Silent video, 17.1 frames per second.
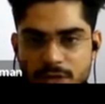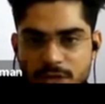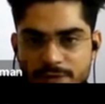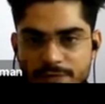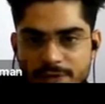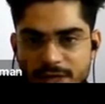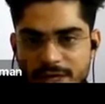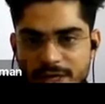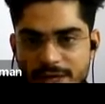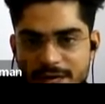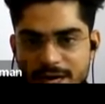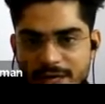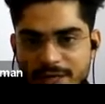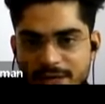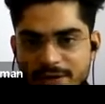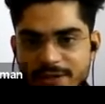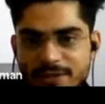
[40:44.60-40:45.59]
He will
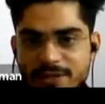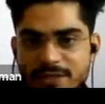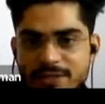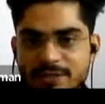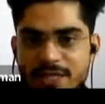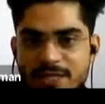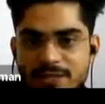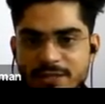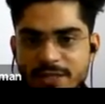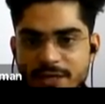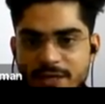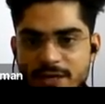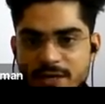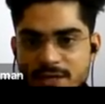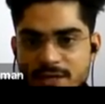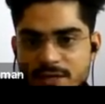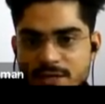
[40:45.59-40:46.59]
connect a resistance
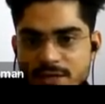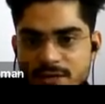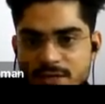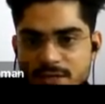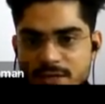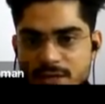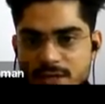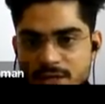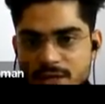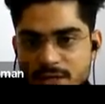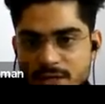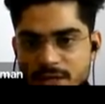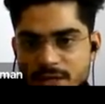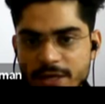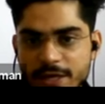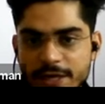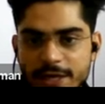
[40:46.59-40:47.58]
here,
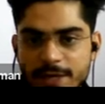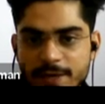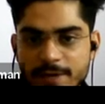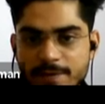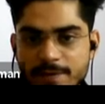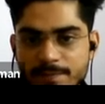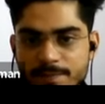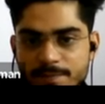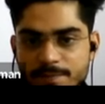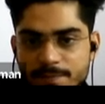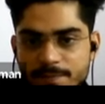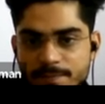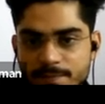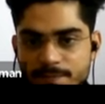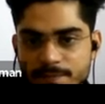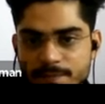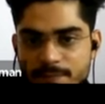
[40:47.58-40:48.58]
here,
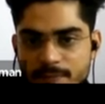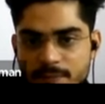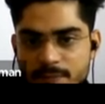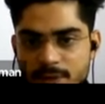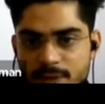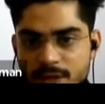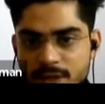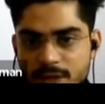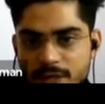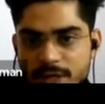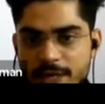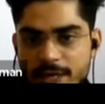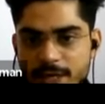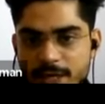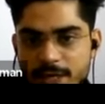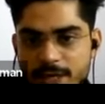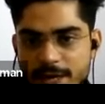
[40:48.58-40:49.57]

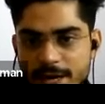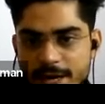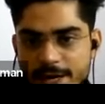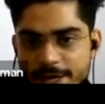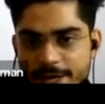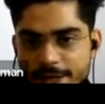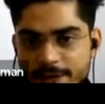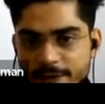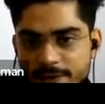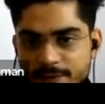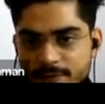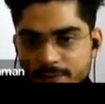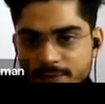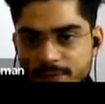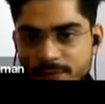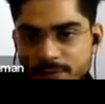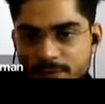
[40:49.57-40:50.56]
here and here,
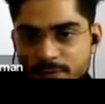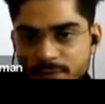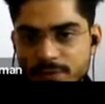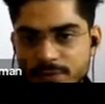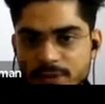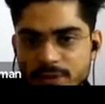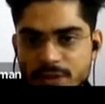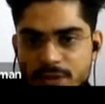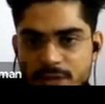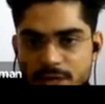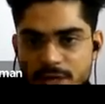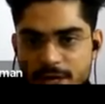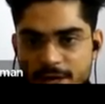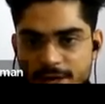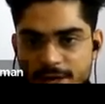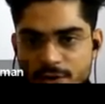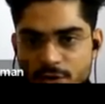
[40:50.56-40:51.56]

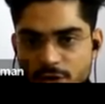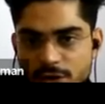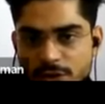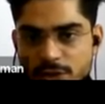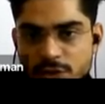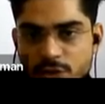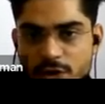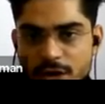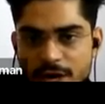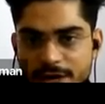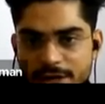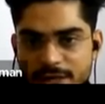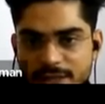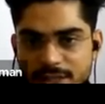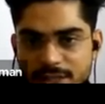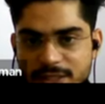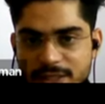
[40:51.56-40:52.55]
and also
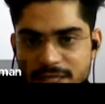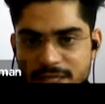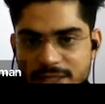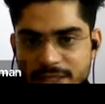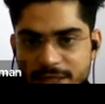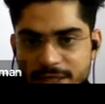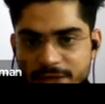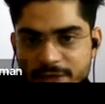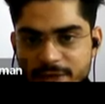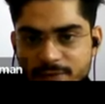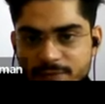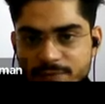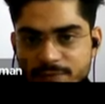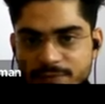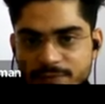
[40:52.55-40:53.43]
a resistance here,